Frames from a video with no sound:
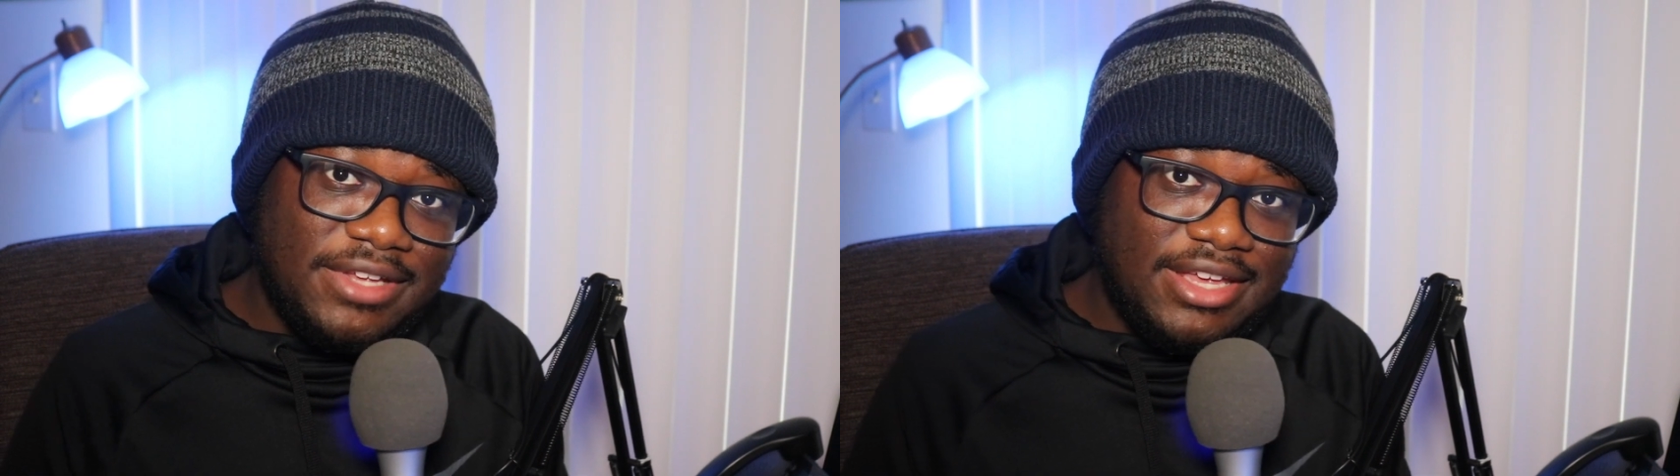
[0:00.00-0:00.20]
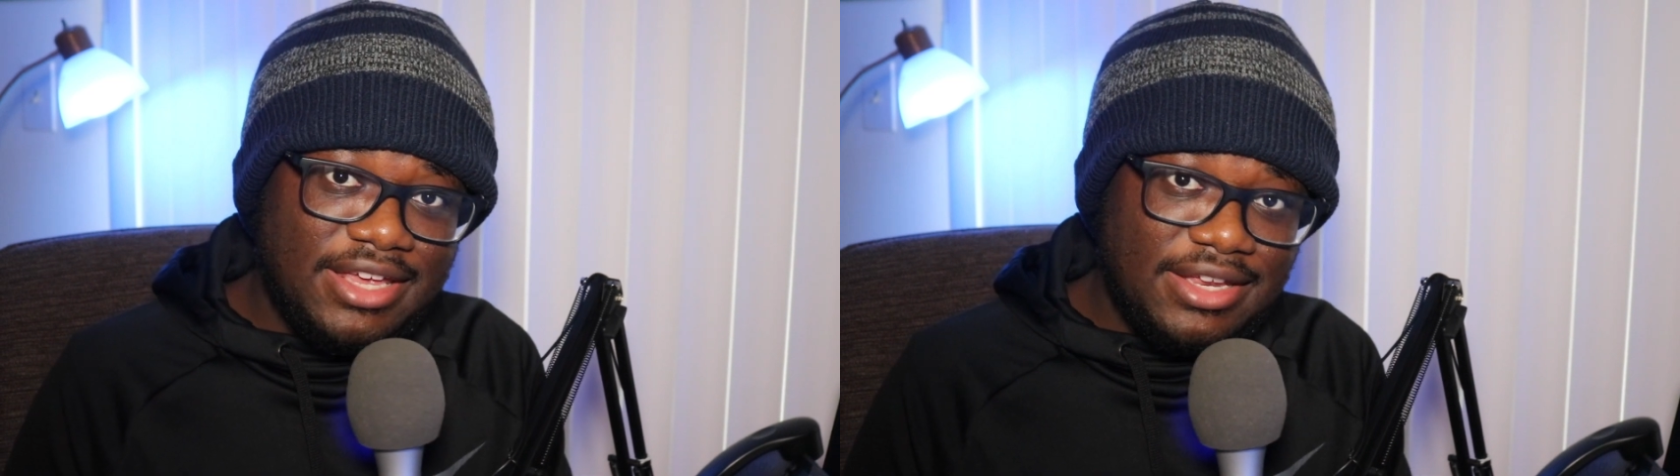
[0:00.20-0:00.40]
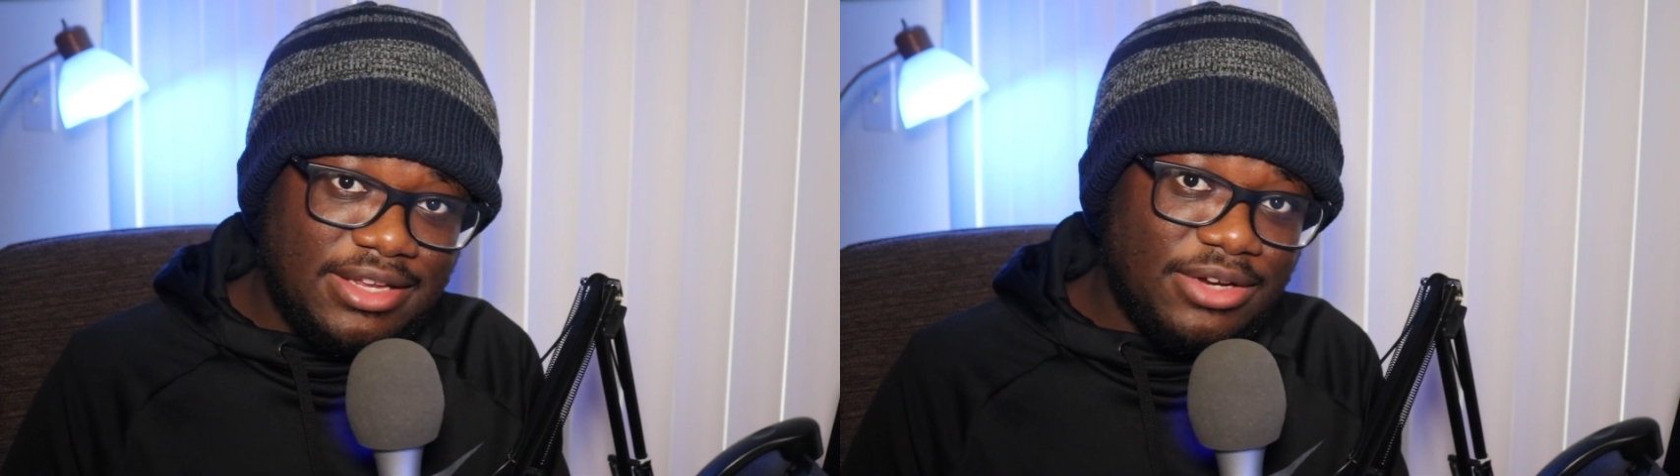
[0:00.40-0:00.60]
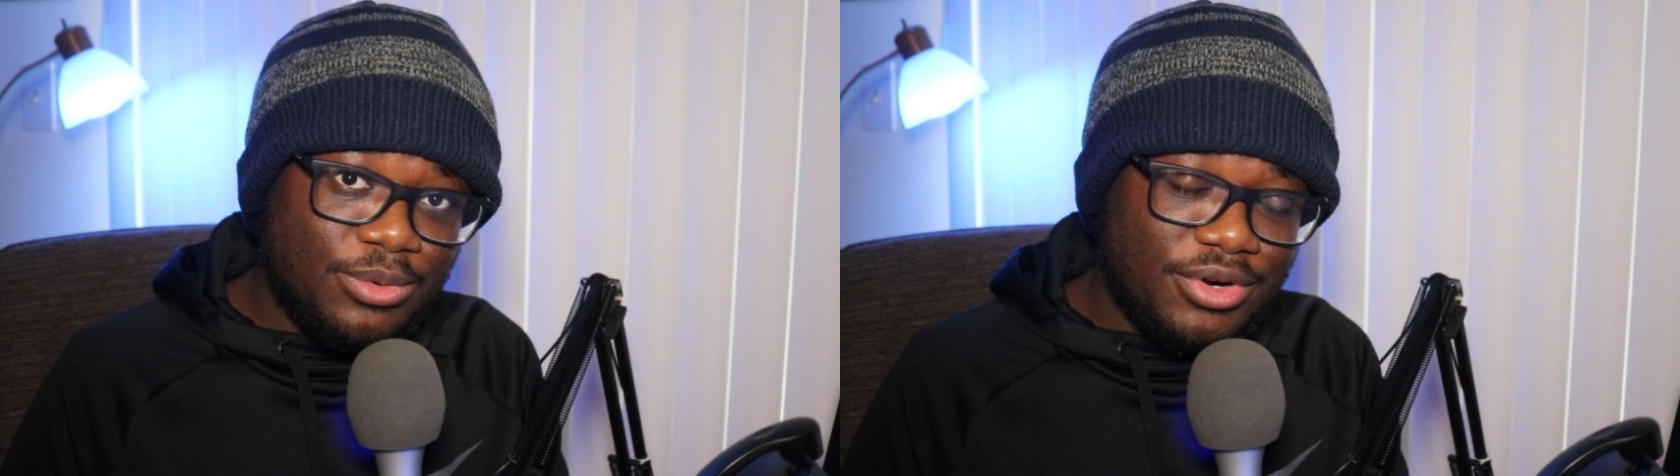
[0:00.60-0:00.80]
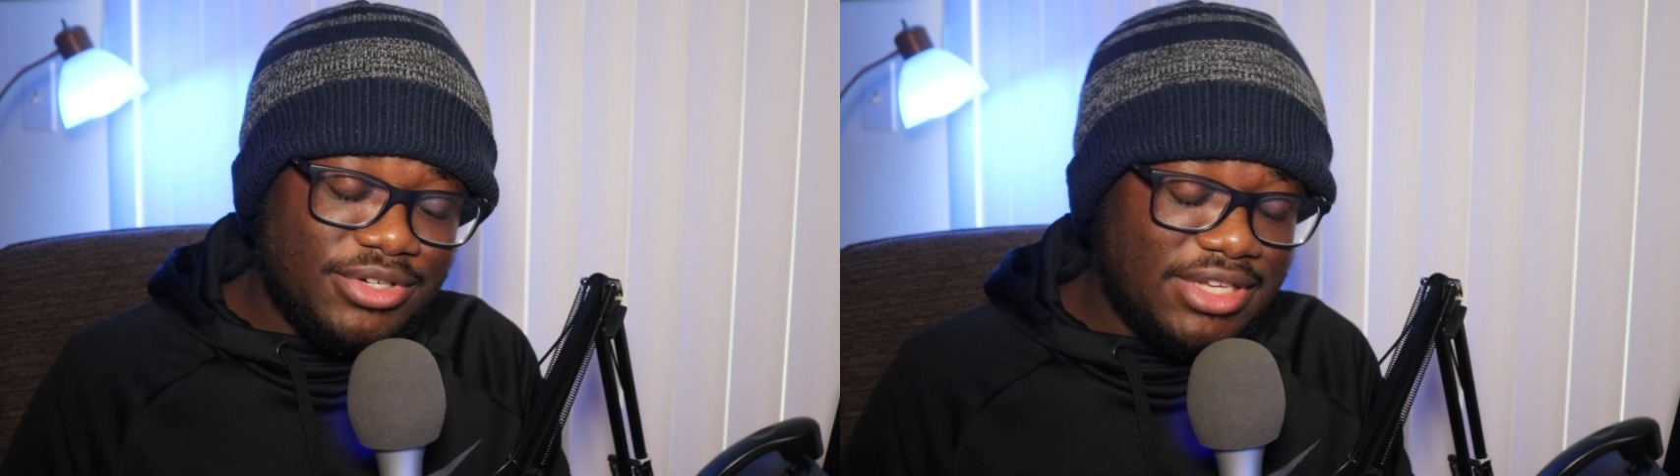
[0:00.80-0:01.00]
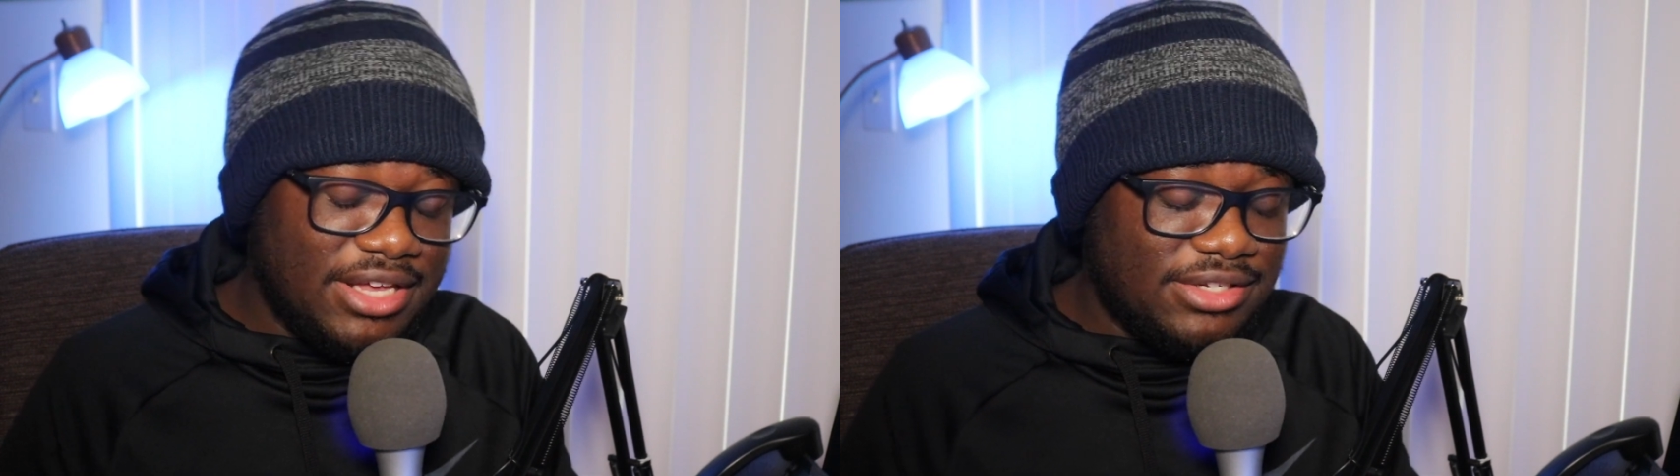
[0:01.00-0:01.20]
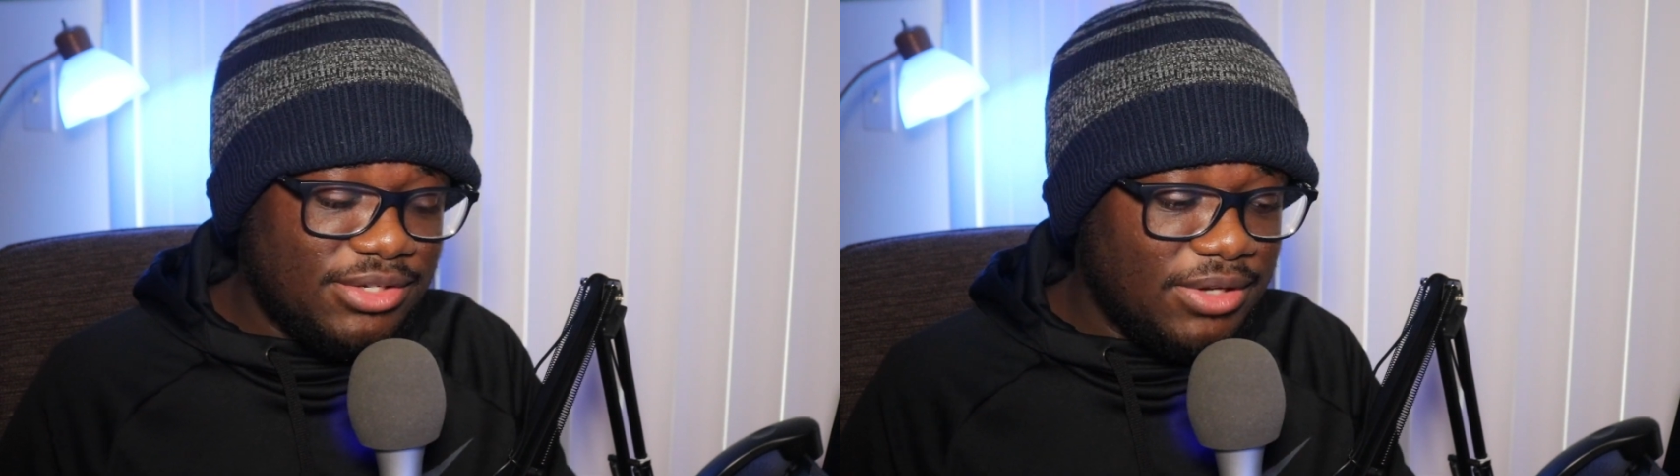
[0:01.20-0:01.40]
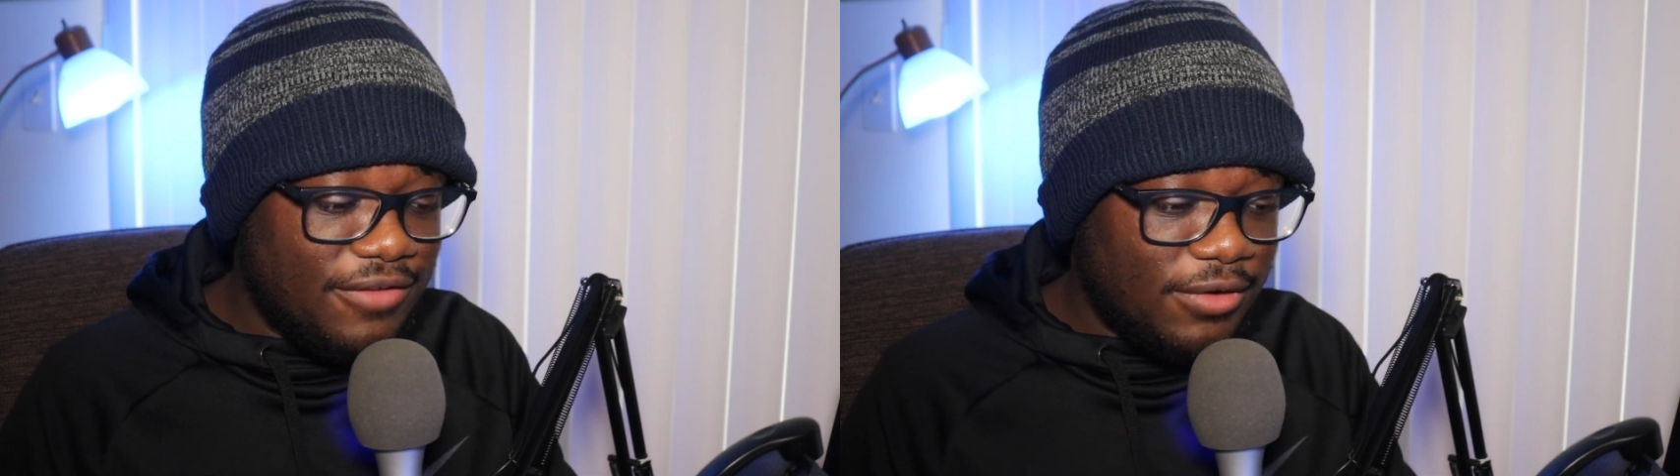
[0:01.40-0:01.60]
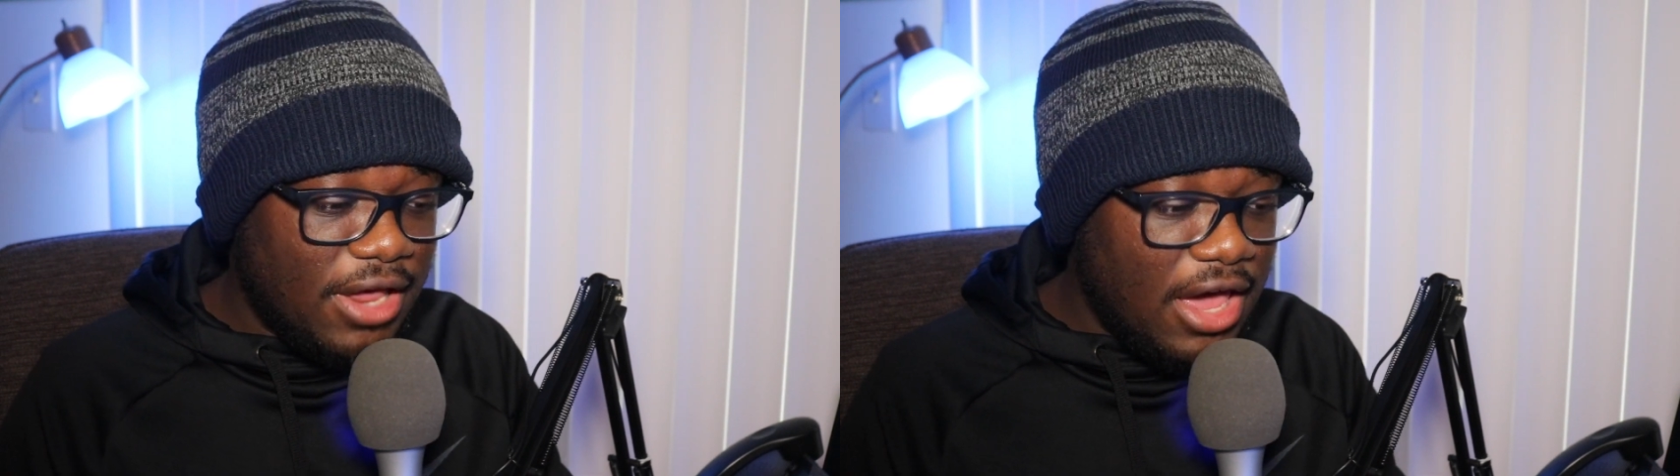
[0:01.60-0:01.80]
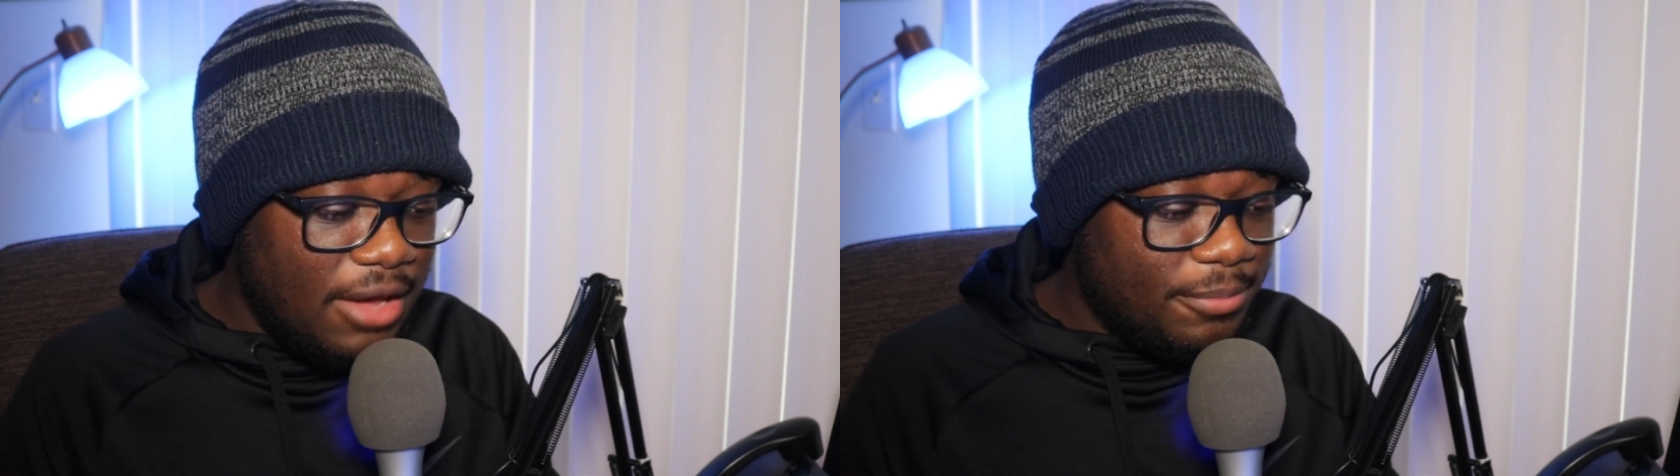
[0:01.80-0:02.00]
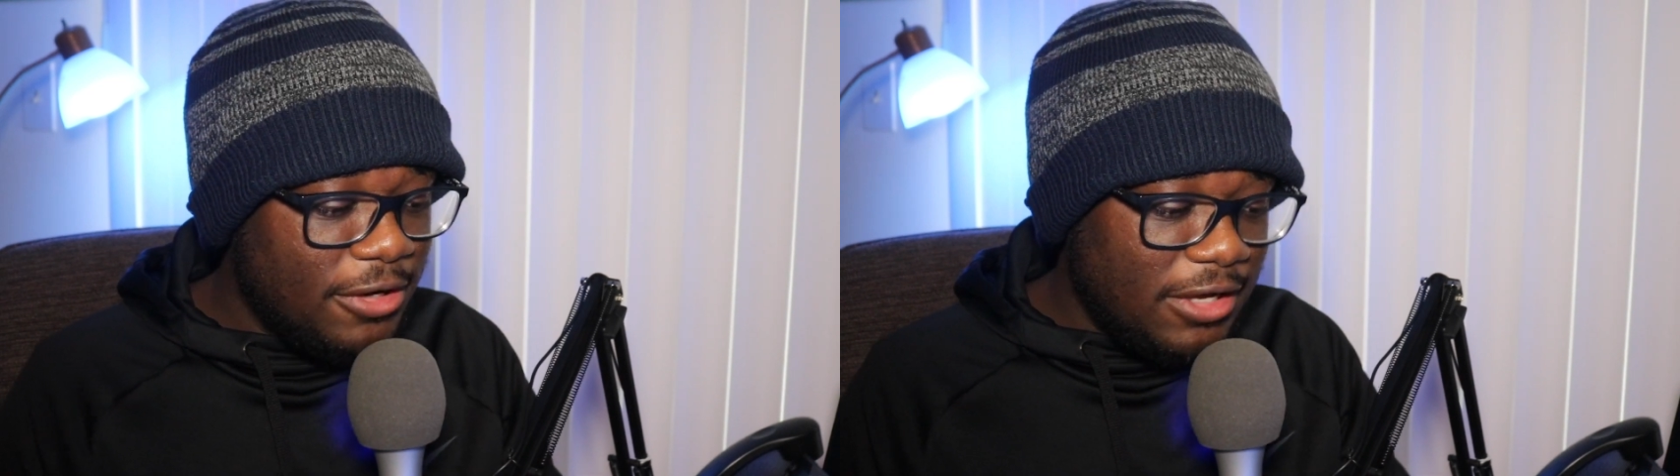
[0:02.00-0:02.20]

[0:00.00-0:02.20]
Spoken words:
to hit in order to get to Level Up